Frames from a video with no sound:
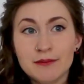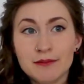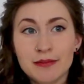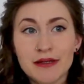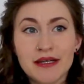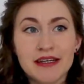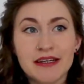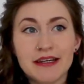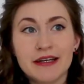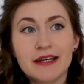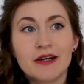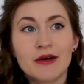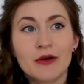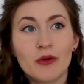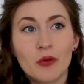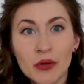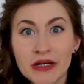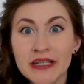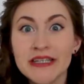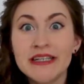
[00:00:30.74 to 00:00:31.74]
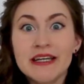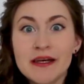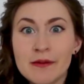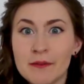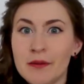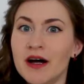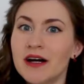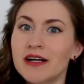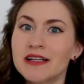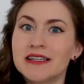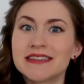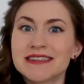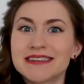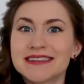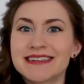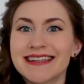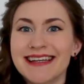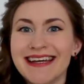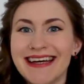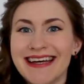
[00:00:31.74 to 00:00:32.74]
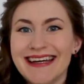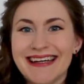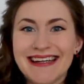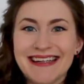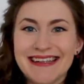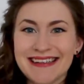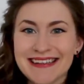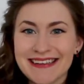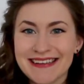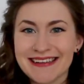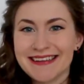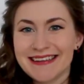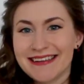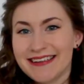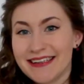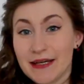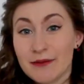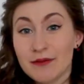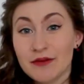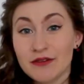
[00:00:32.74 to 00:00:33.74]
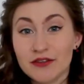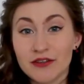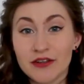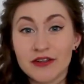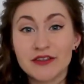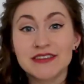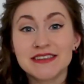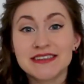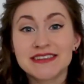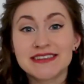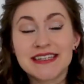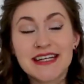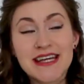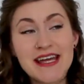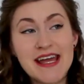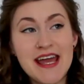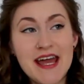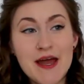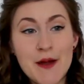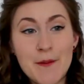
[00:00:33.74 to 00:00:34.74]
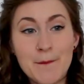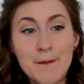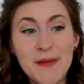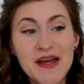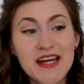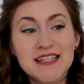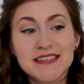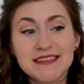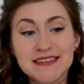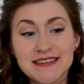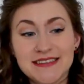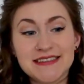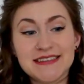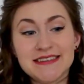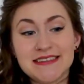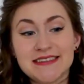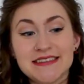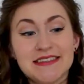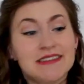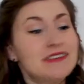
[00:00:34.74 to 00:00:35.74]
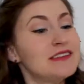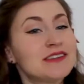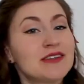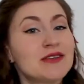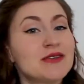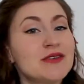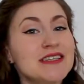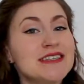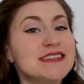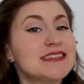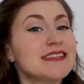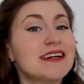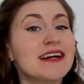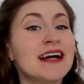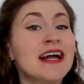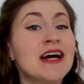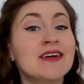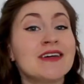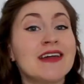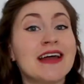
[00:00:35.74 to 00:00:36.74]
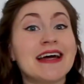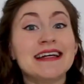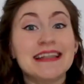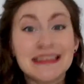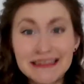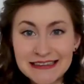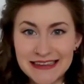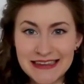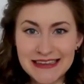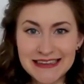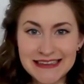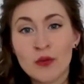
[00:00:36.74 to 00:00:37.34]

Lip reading: being quite immersed in Game of Thrones, because it didn't always start out like this.